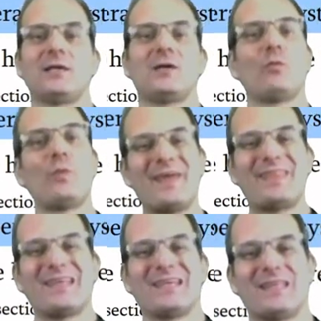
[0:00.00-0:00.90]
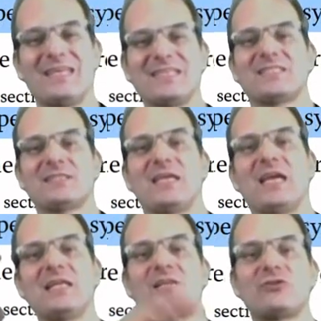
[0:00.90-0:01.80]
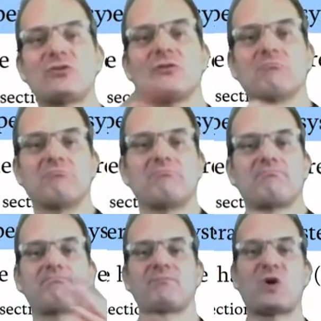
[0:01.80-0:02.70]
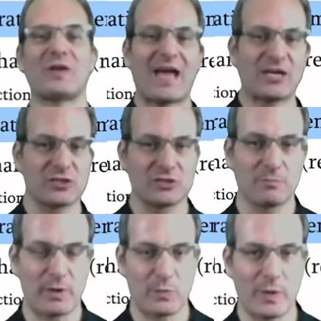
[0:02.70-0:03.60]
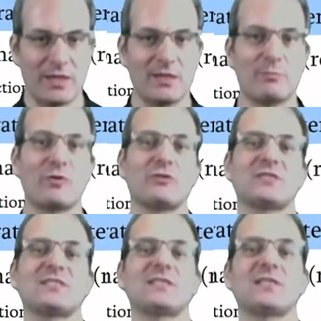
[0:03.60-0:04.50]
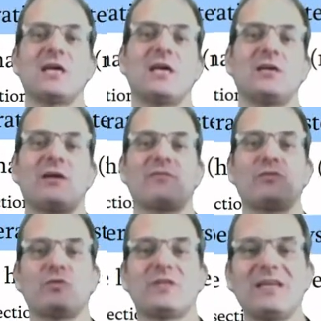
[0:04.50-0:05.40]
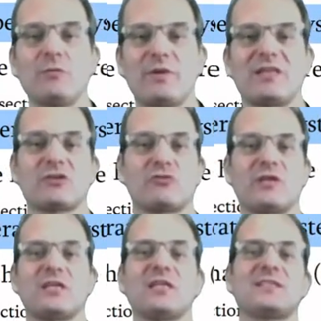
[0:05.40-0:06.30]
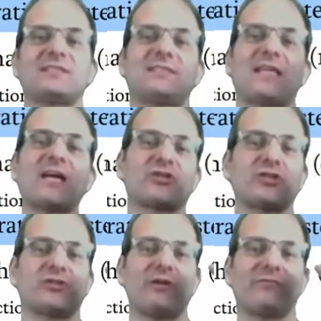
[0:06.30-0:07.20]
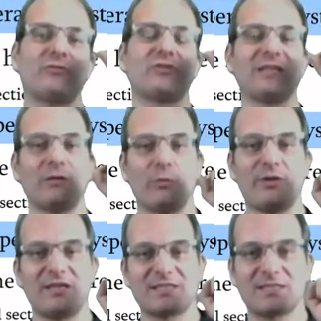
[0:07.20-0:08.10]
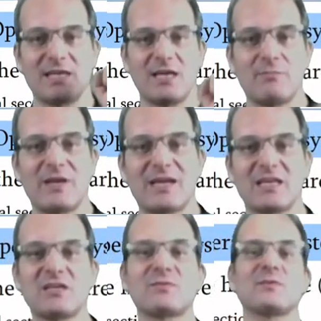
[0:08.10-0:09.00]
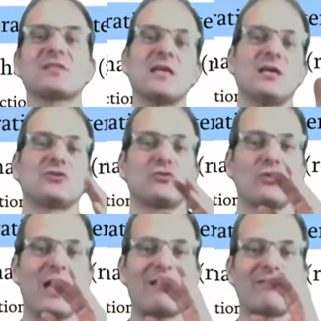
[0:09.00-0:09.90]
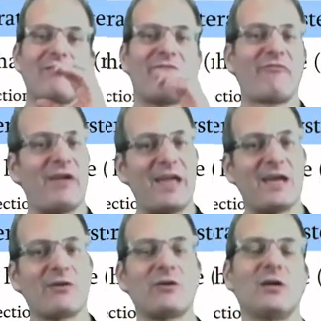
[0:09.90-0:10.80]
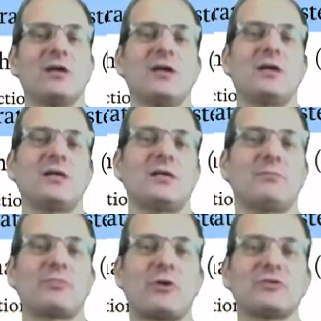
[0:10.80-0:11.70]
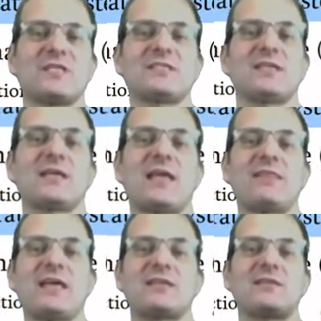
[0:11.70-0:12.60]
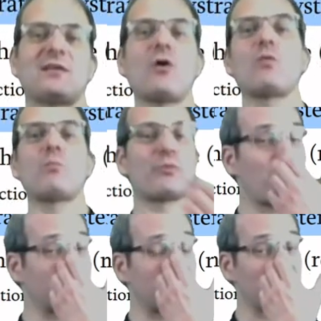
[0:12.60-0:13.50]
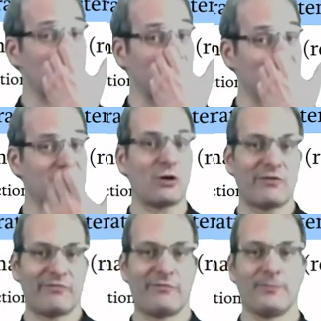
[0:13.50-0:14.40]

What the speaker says: with these interconnections between the processes. You have to deal with these critical sections. You have to deal with these mechanisms to have a fair processing, and that no process will starve.